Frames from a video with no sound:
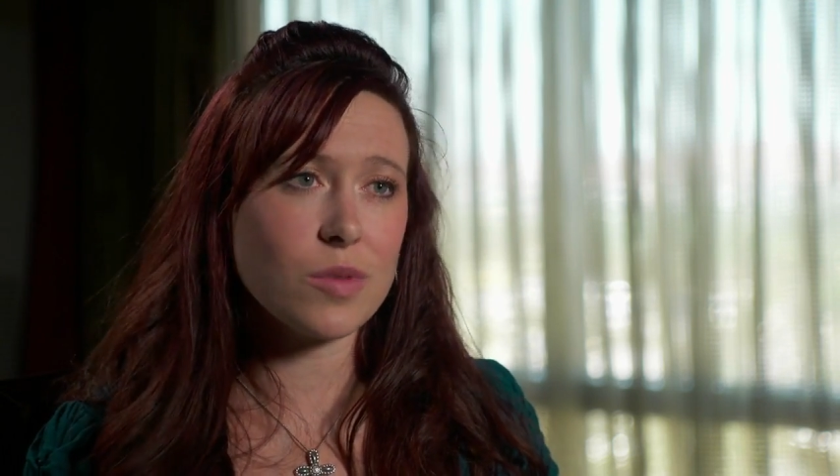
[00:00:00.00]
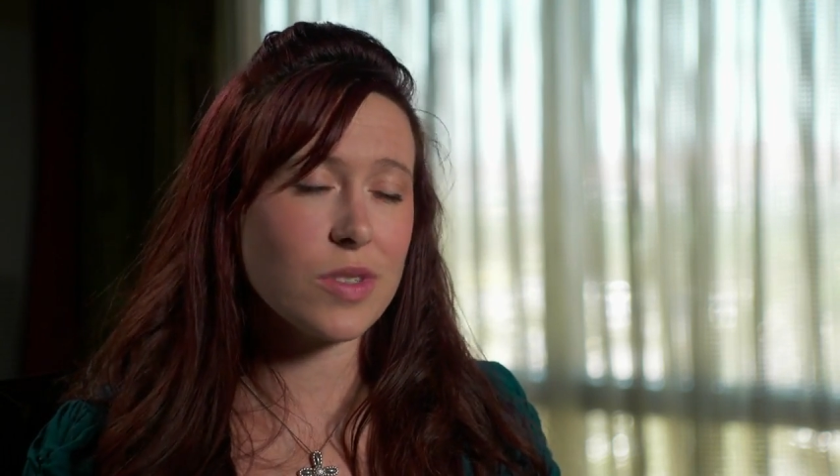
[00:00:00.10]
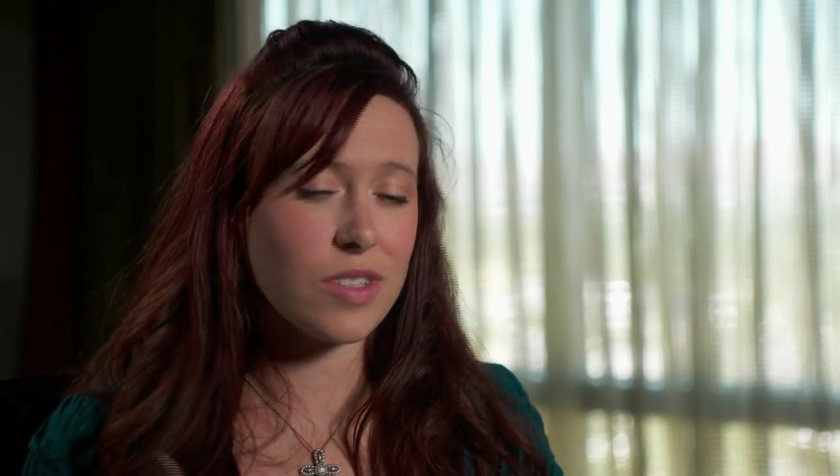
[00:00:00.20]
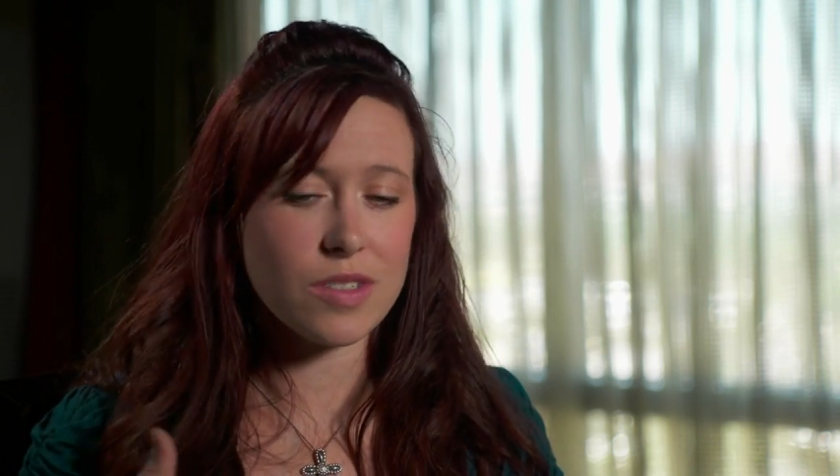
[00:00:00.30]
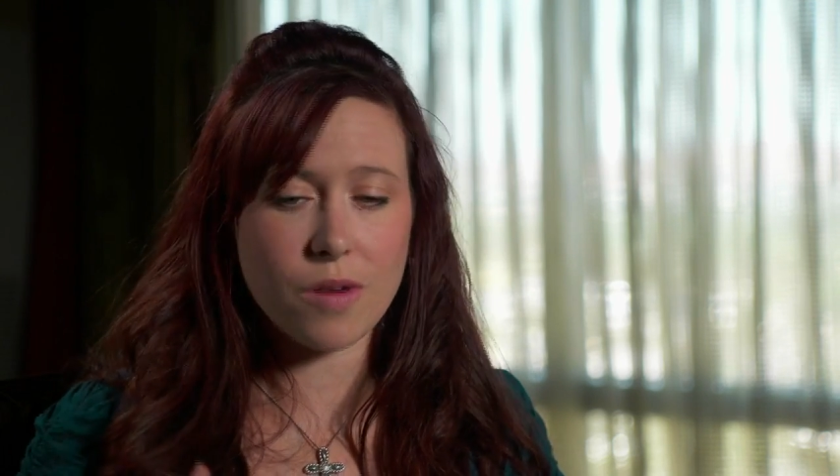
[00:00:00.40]
It
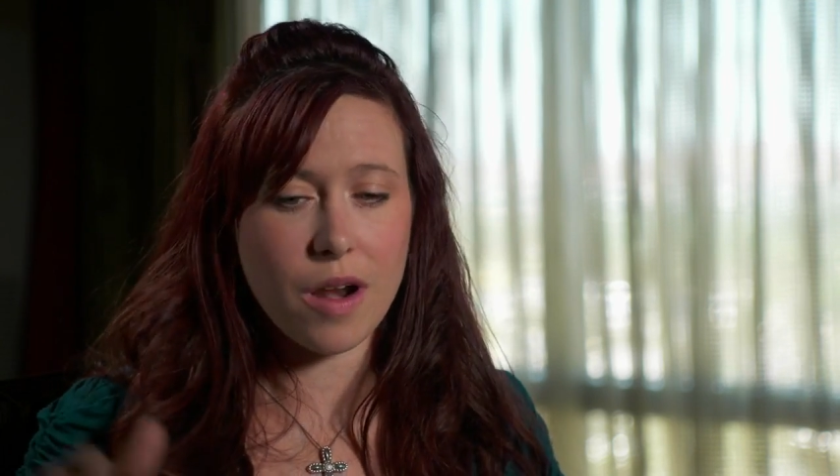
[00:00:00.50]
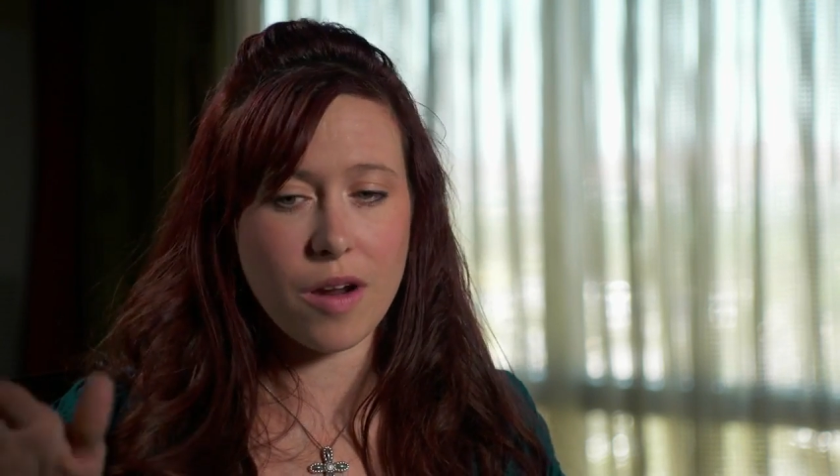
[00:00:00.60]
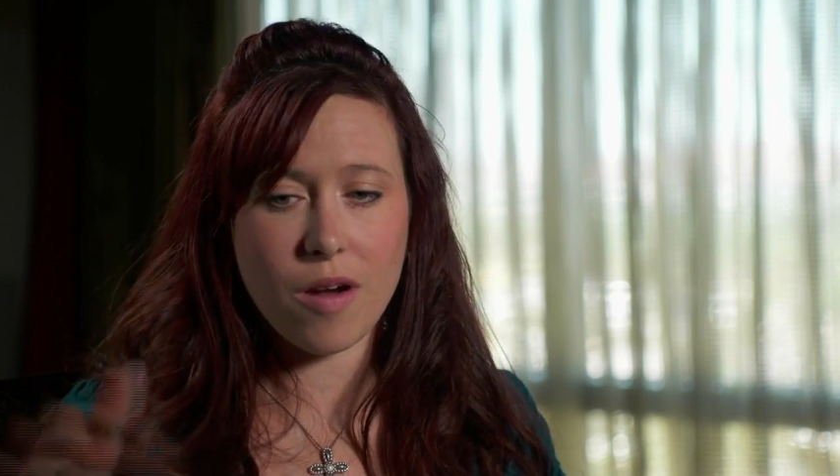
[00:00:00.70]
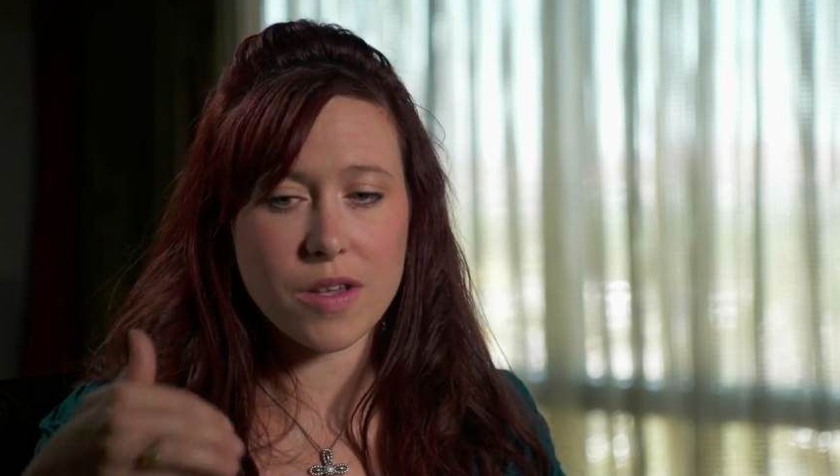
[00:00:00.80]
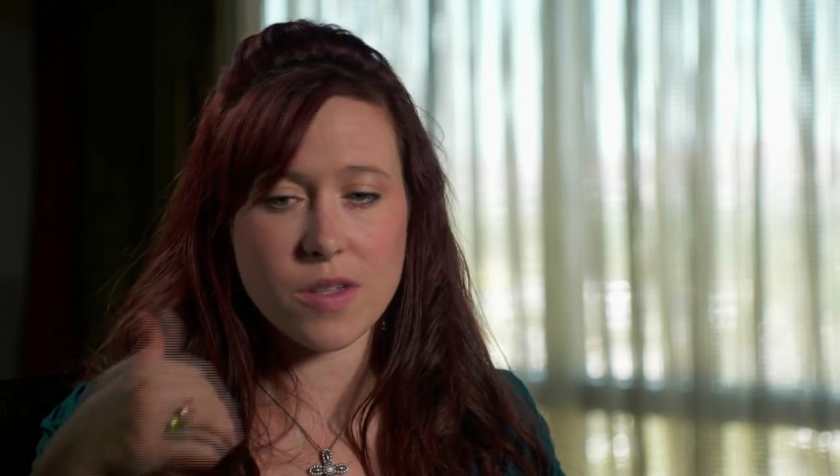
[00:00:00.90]
was just right
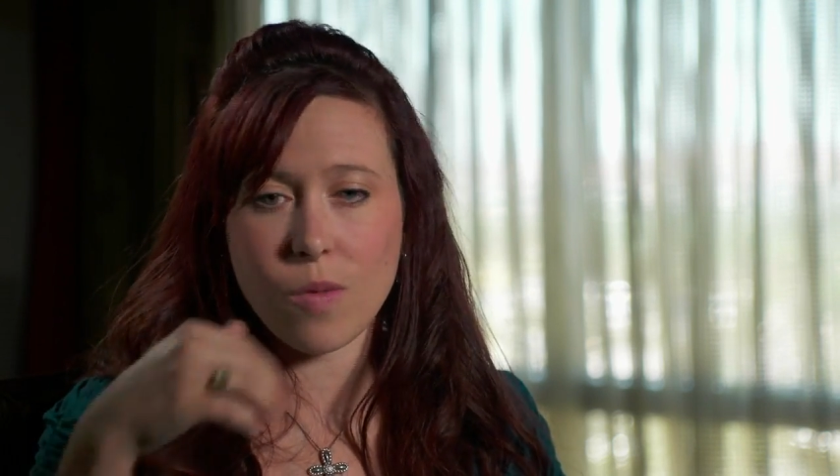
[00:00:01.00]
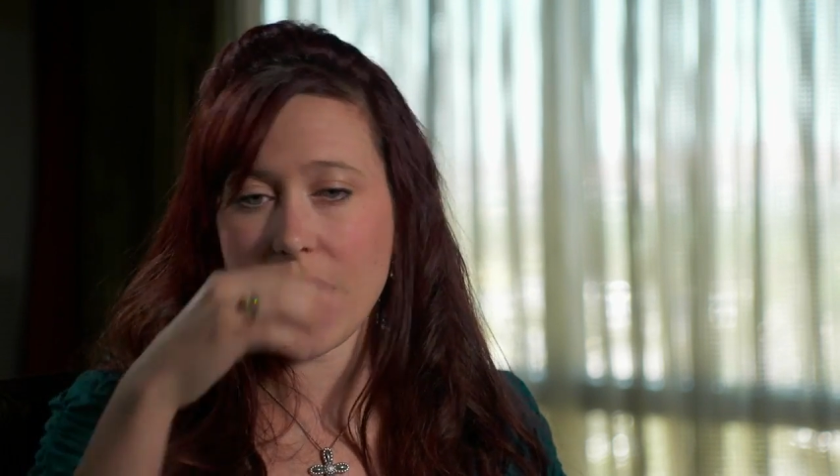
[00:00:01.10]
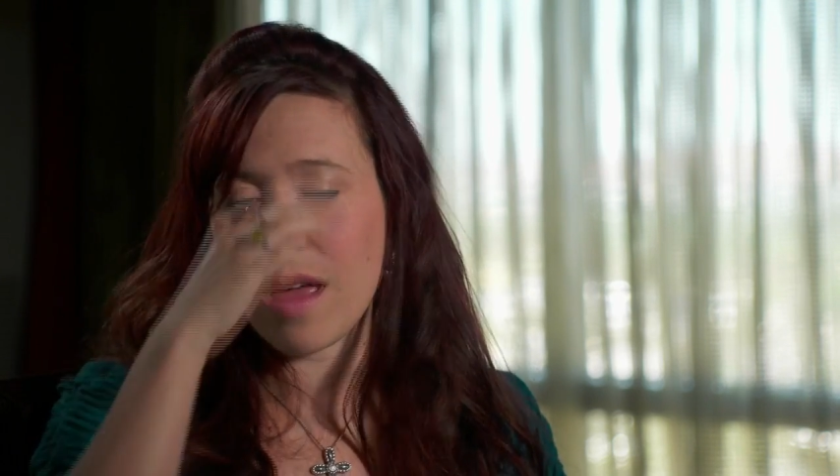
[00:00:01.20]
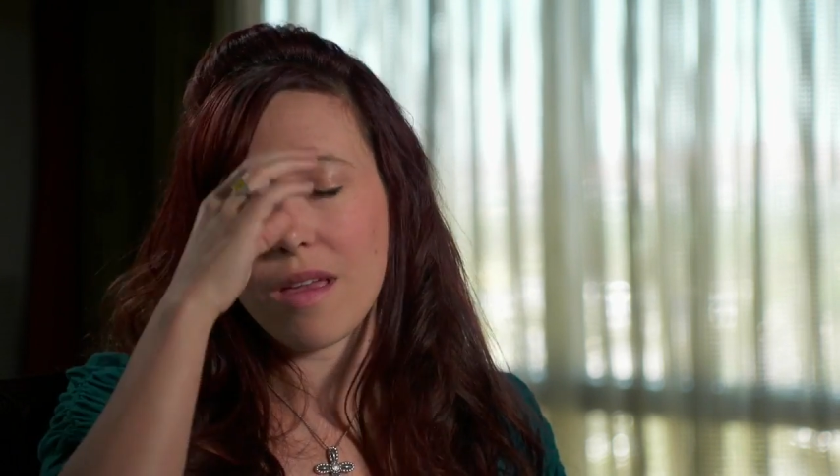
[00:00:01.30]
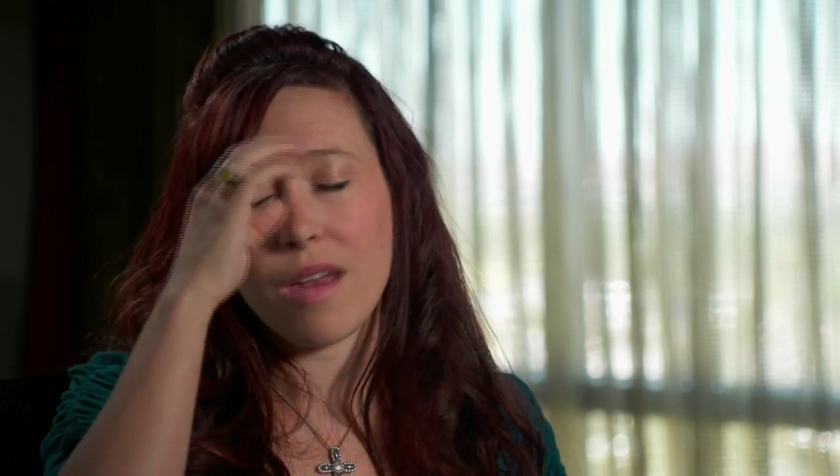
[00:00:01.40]
across the
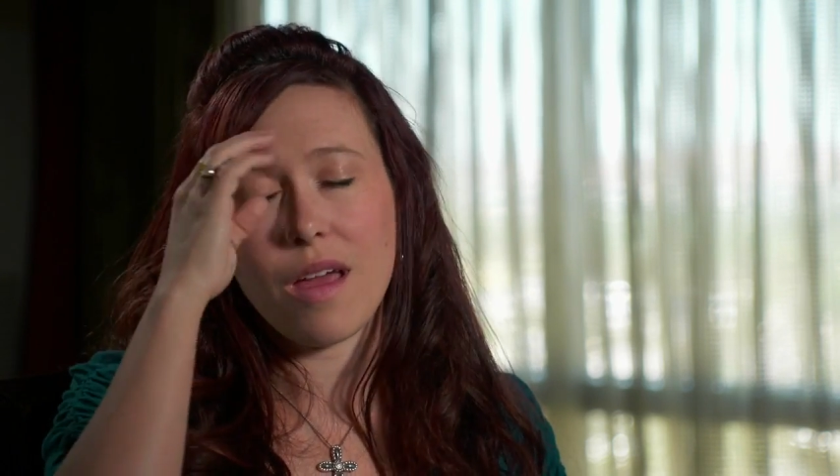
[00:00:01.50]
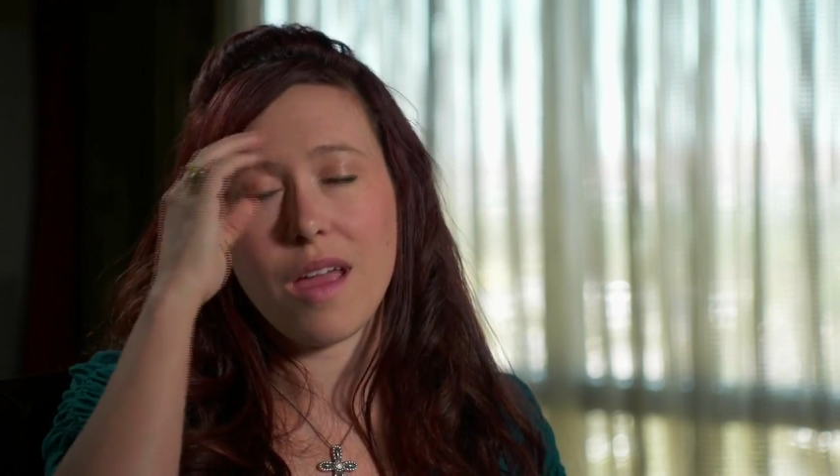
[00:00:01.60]
way. And